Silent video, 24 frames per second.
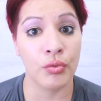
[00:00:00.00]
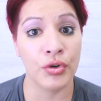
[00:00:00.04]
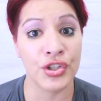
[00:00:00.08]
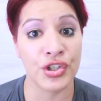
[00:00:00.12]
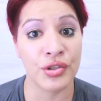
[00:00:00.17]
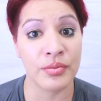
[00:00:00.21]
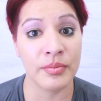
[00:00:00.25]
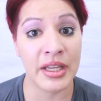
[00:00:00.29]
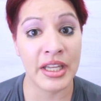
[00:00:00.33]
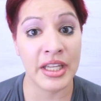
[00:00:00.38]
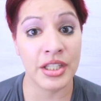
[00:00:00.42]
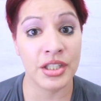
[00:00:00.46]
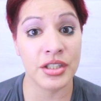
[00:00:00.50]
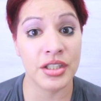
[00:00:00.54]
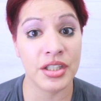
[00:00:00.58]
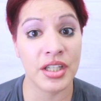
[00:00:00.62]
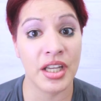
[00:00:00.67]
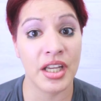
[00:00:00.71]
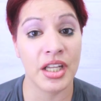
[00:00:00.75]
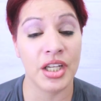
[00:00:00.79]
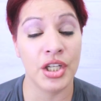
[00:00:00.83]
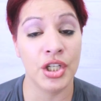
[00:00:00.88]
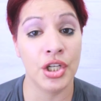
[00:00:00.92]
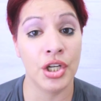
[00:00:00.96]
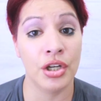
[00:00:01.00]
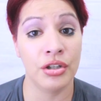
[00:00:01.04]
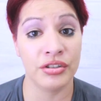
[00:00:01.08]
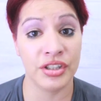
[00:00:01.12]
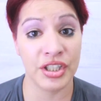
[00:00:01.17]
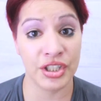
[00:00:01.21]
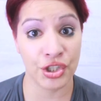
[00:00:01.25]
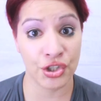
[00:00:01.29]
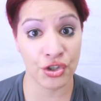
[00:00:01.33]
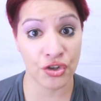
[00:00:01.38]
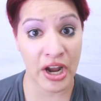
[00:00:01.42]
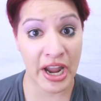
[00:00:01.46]
which means
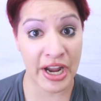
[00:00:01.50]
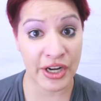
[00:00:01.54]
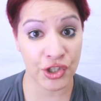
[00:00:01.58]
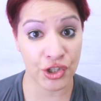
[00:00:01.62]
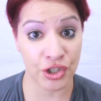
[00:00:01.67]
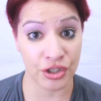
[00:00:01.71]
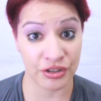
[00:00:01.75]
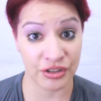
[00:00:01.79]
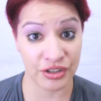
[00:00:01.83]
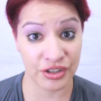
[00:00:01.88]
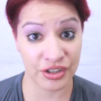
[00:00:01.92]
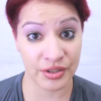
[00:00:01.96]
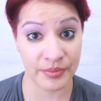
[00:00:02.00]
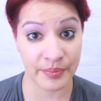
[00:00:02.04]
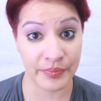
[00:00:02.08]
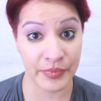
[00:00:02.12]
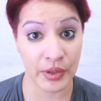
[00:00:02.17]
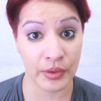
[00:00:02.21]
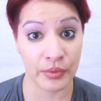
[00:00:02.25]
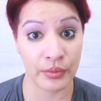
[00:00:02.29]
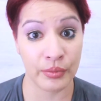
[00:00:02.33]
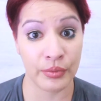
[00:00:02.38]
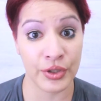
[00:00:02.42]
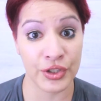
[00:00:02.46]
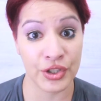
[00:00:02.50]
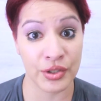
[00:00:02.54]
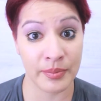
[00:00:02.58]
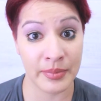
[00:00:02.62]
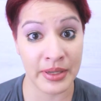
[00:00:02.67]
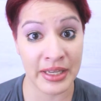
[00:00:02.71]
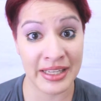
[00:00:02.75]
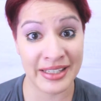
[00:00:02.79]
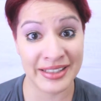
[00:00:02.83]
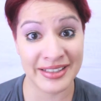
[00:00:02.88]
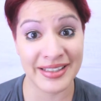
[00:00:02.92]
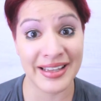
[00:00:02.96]
no distractions,
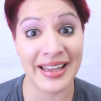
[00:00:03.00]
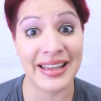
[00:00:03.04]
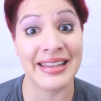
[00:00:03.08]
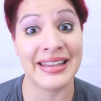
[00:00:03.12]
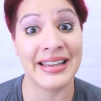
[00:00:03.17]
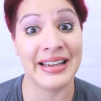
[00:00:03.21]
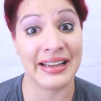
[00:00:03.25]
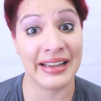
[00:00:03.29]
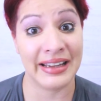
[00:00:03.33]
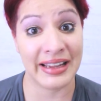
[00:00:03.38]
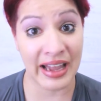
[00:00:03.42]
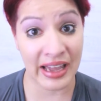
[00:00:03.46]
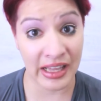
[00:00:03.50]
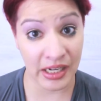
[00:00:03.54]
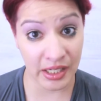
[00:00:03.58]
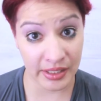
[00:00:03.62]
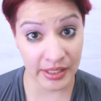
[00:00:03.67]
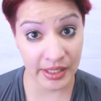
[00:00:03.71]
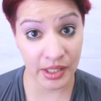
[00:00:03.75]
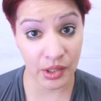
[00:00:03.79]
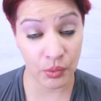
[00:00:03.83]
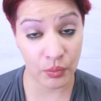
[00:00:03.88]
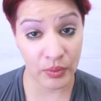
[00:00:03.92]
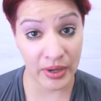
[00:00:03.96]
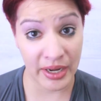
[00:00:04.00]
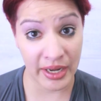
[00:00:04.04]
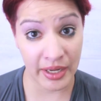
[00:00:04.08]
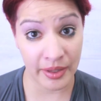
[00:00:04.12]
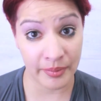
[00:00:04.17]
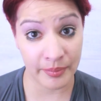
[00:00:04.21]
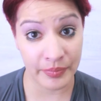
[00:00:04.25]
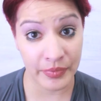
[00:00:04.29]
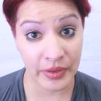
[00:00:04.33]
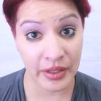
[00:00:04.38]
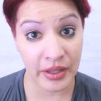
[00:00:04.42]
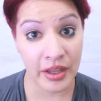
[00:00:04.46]
which means you gotta get
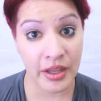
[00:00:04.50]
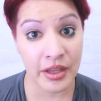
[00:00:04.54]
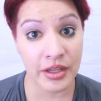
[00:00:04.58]
away.